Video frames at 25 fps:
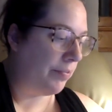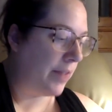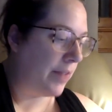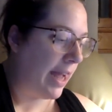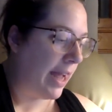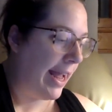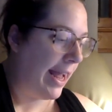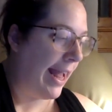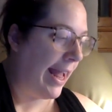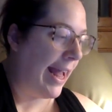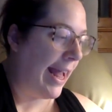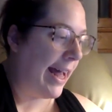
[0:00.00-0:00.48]
I
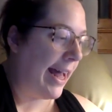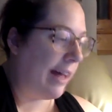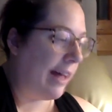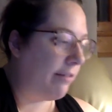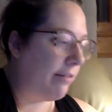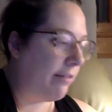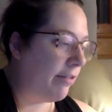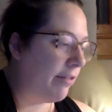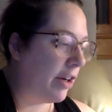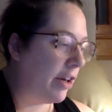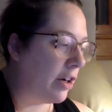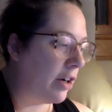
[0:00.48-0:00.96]

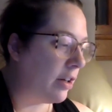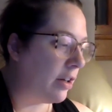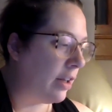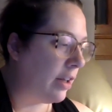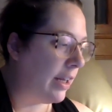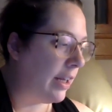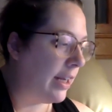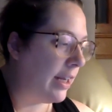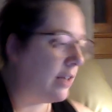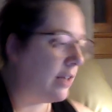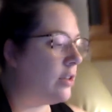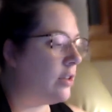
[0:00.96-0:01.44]
have your
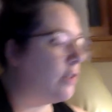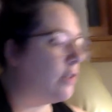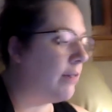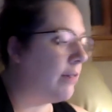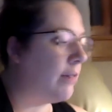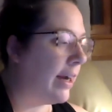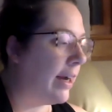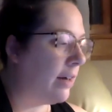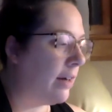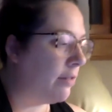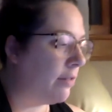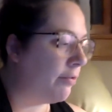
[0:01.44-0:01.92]
list
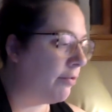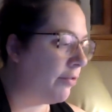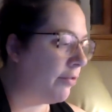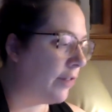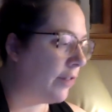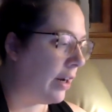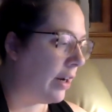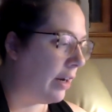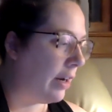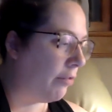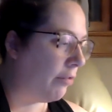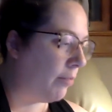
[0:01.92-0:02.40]
right in
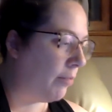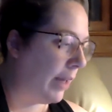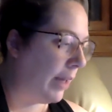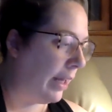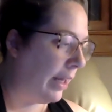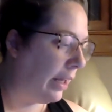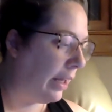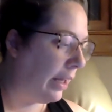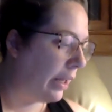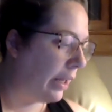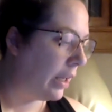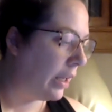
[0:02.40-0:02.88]
front of
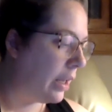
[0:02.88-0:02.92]
me.